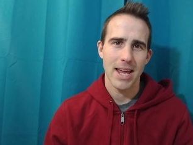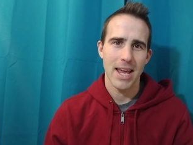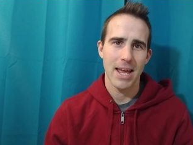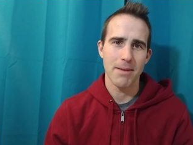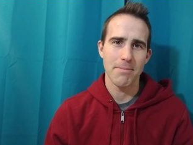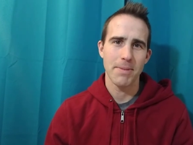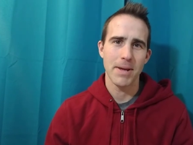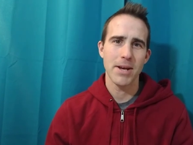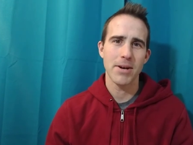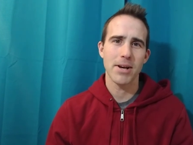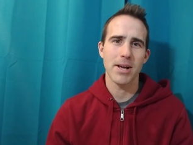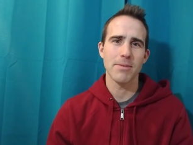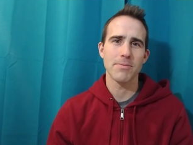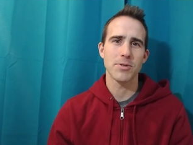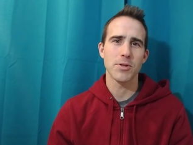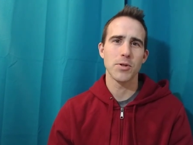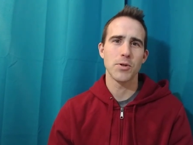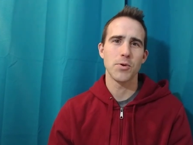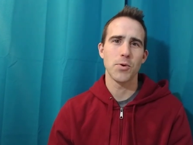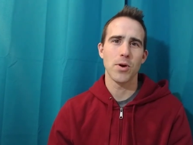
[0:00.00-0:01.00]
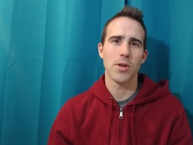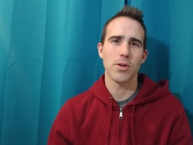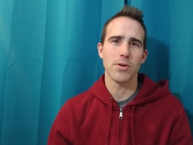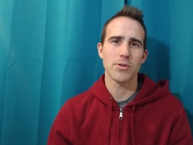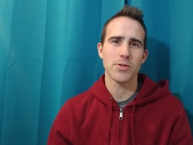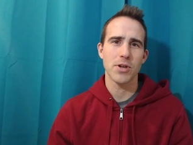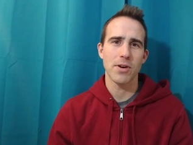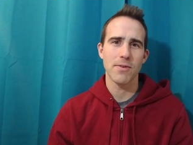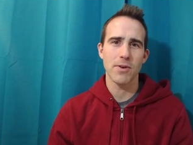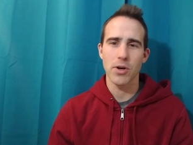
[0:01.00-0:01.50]
And Peter comes to the door. The
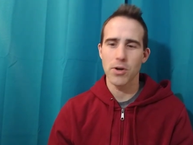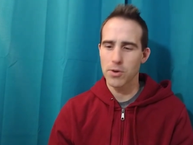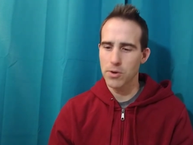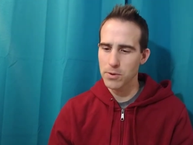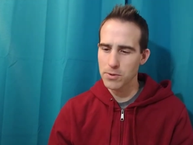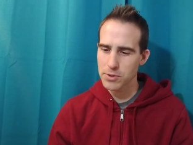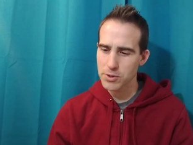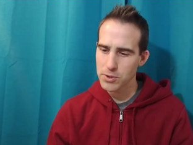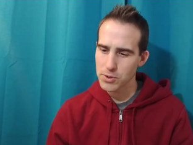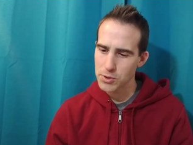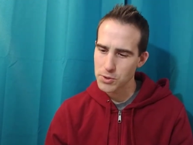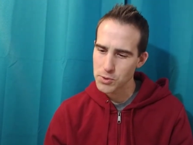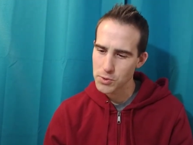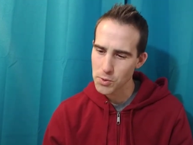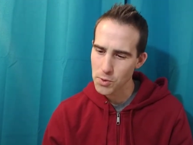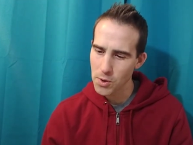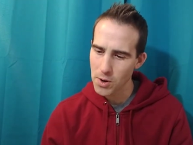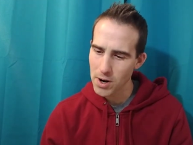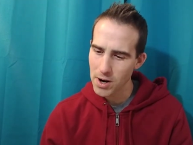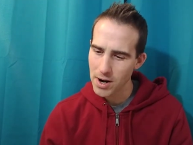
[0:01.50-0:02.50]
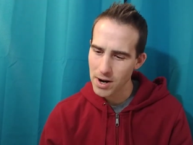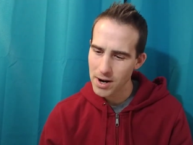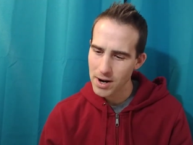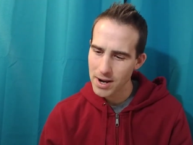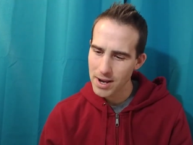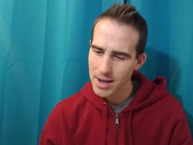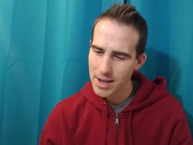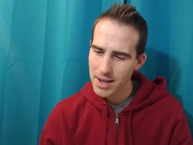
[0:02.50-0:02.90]
little servant girl goes to the door.